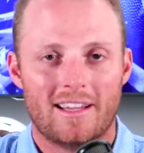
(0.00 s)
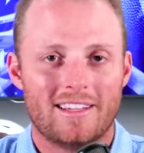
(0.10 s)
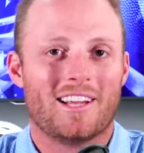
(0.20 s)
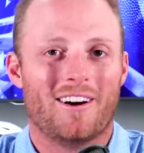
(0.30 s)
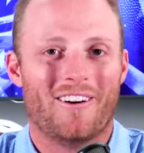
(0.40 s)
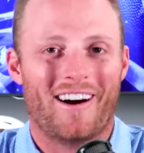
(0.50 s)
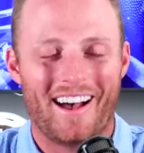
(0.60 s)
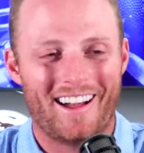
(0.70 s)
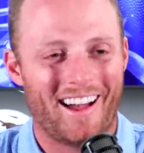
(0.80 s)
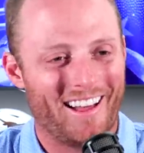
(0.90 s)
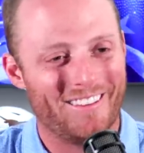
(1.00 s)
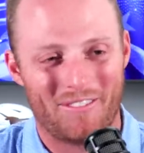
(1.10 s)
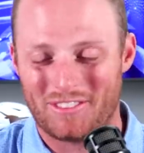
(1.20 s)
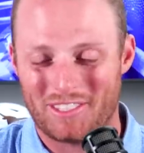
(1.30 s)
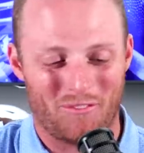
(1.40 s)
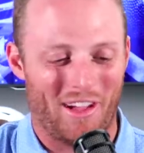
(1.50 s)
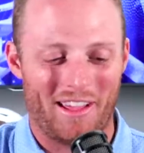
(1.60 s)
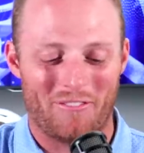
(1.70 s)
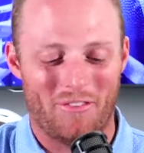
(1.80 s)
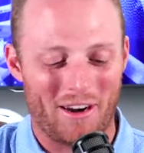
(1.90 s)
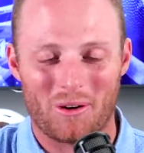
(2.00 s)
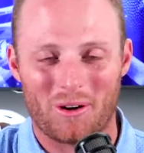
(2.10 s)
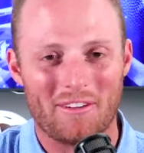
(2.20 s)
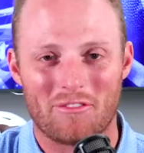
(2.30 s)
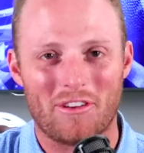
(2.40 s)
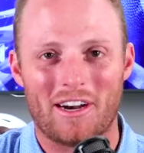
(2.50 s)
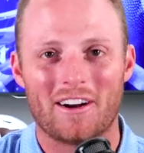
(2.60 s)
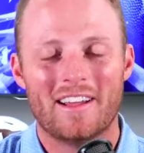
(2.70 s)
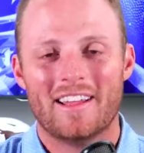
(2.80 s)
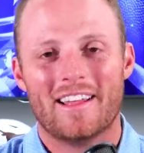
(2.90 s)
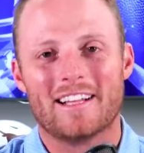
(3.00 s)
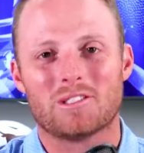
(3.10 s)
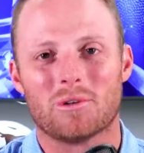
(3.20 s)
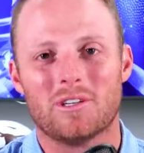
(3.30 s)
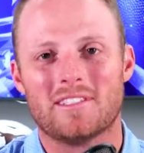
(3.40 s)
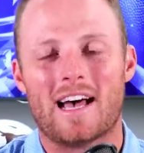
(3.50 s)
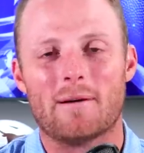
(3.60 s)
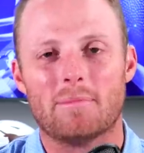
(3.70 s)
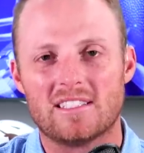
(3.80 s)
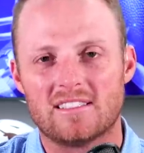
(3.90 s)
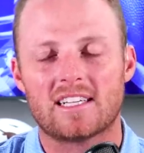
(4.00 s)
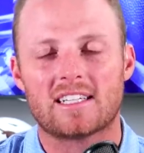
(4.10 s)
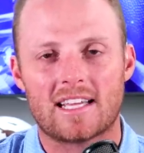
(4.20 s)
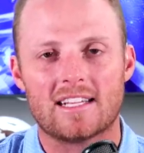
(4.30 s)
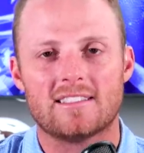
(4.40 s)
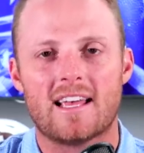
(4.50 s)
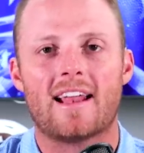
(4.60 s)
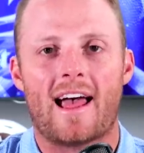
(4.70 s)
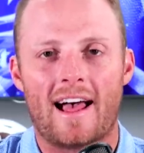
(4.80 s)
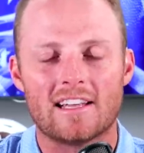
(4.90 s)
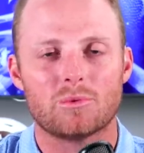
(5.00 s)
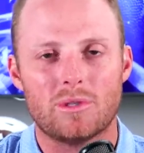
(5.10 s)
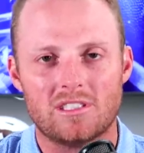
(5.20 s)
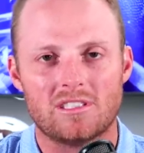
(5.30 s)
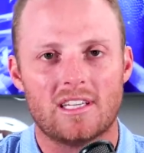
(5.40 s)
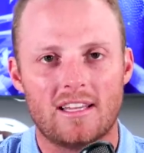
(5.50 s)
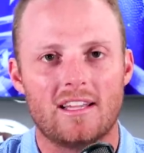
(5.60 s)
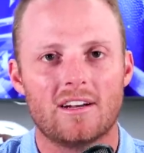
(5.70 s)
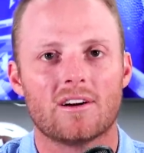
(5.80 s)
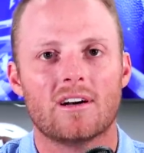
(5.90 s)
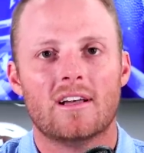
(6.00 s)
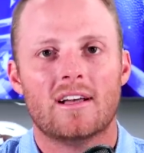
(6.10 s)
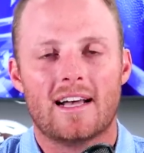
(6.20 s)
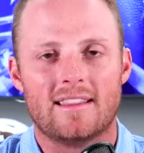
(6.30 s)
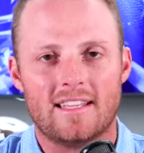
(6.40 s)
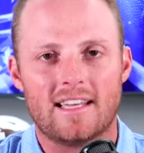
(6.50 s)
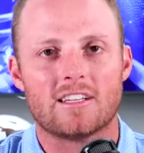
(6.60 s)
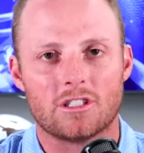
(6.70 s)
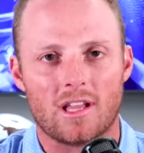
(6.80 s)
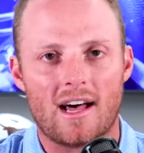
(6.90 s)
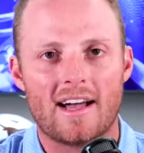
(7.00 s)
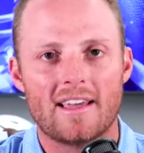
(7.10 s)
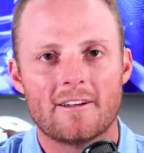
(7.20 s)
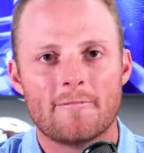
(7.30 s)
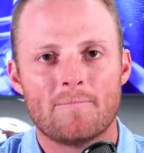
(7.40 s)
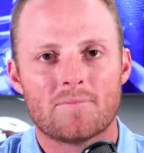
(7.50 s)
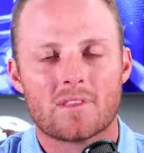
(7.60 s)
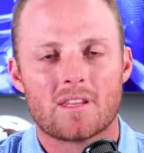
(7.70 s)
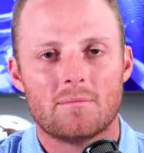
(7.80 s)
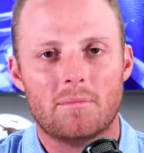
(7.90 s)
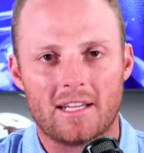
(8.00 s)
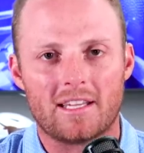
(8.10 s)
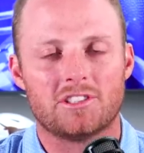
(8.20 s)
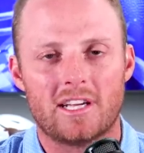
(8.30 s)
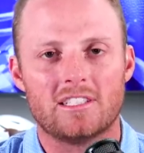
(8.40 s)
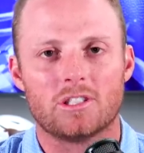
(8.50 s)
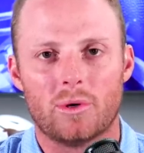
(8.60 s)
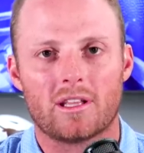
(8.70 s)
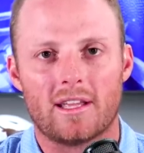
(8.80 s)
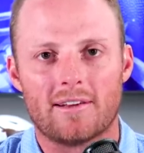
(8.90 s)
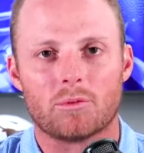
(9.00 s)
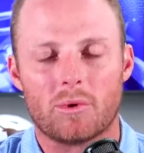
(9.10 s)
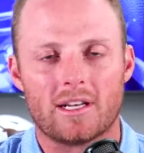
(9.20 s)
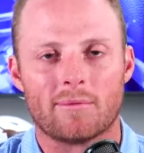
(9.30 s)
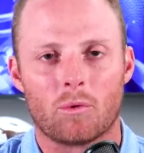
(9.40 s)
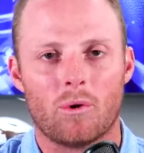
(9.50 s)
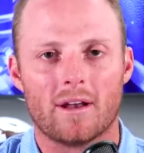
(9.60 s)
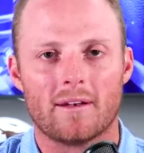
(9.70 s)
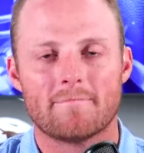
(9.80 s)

So it's fair or unfair, that's where it's at. But it's 6 out of 10 as we sit here at the end of July, but it can change quickly after week number one.